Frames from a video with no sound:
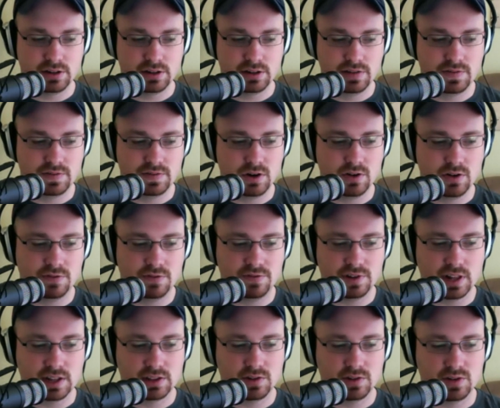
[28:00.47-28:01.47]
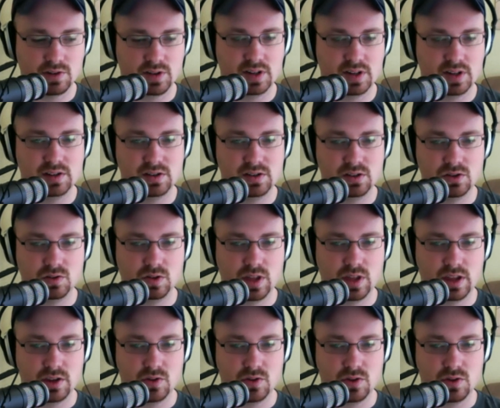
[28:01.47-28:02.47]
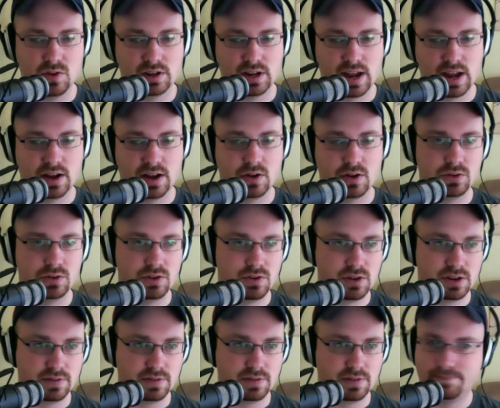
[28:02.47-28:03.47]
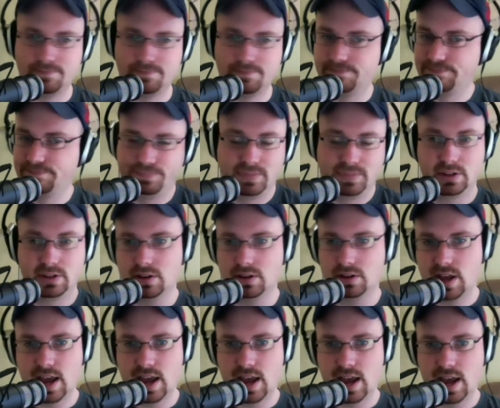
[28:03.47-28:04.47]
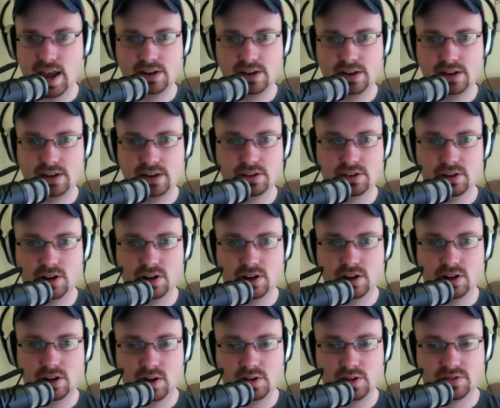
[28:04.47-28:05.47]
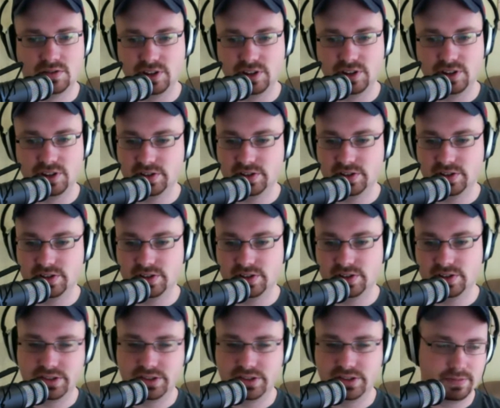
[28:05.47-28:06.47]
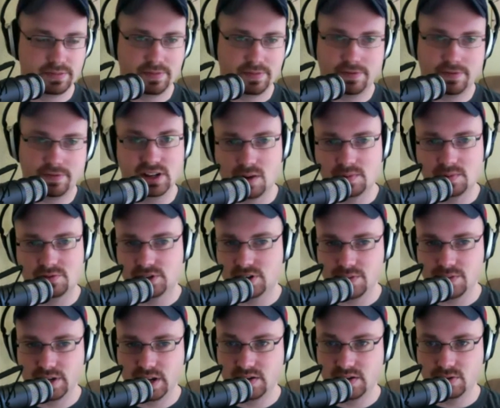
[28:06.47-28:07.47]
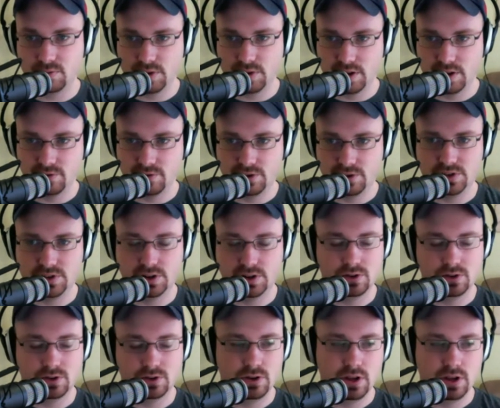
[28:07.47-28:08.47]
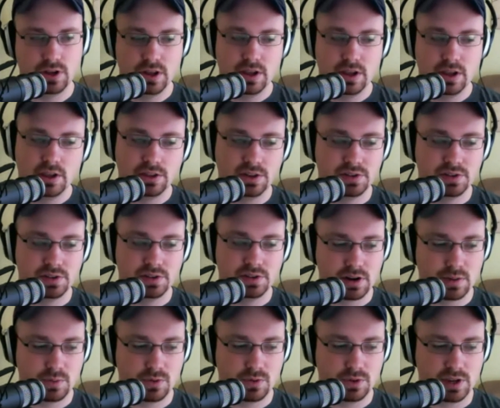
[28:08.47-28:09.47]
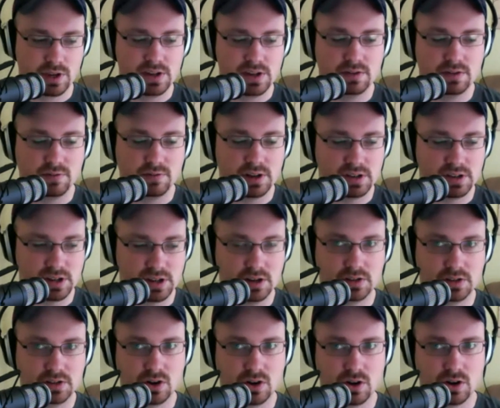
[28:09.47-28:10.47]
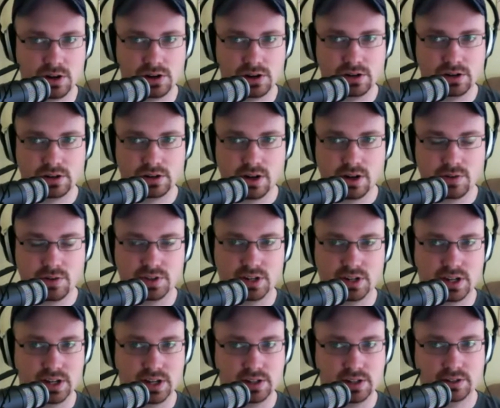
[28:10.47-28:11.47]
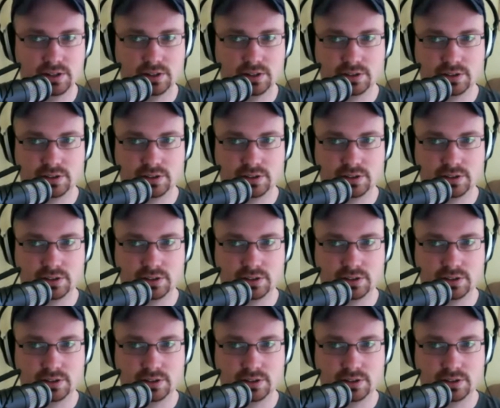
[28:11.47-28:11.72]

don't feel like there's an issue that you can tackle. You can add to the docs or fix problems with the documentation or whatever. So those are a couple of easy ways to get started, I would say.